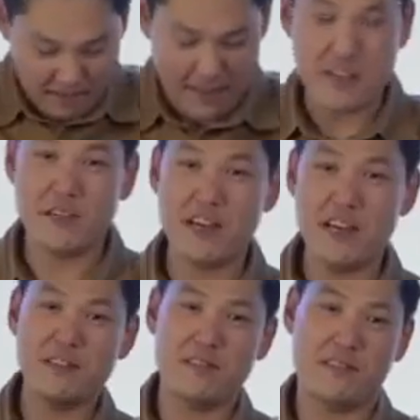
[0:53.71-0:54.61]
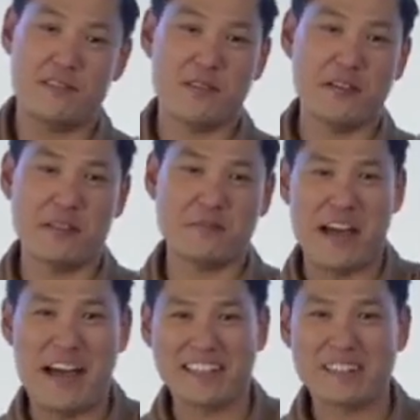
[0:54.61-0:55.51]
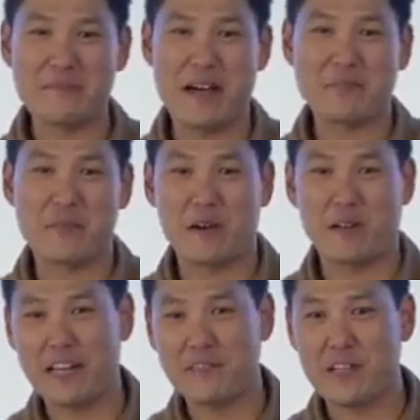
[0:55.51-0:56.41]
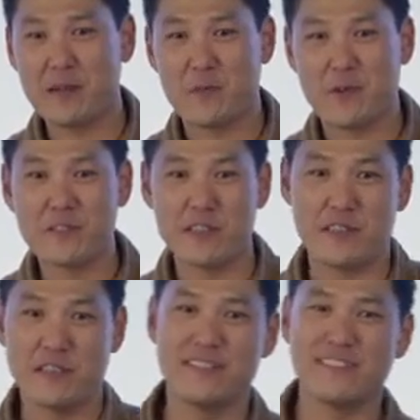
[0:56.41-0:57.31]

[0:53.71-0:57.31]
And that, you guys, is our tuck pack, backed by our lifetime warranty.